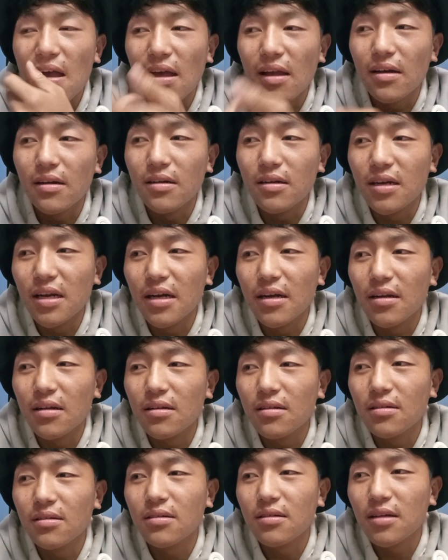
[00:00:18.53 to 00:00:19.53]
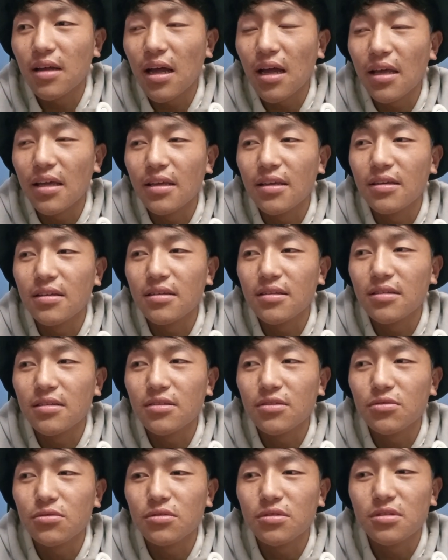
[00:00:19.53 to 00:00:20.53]
And later, I
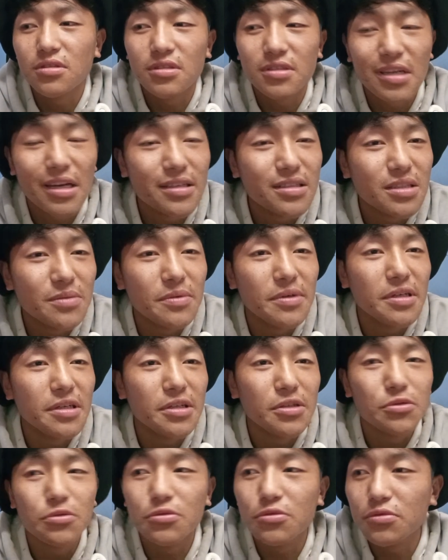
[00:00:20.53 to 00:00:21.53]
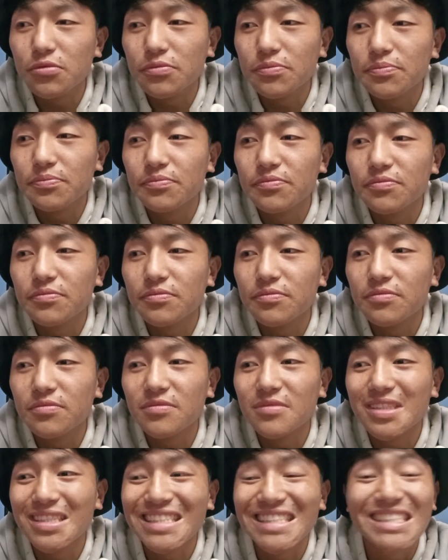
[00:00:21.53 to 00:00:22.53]
used ChatGPT to
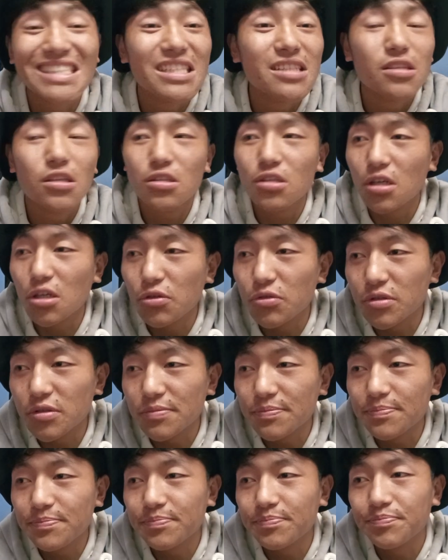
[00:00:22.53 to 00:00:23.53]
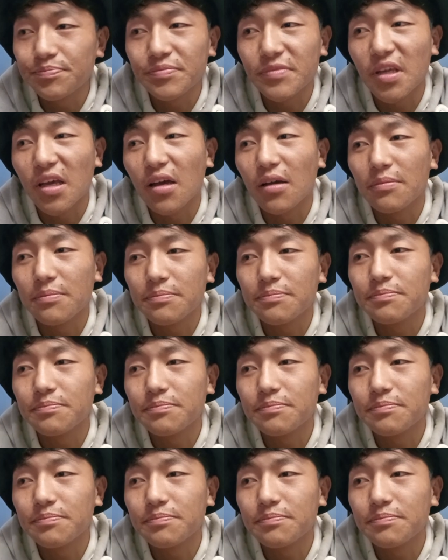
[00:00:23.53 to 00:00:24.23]
see the solution. Yeah,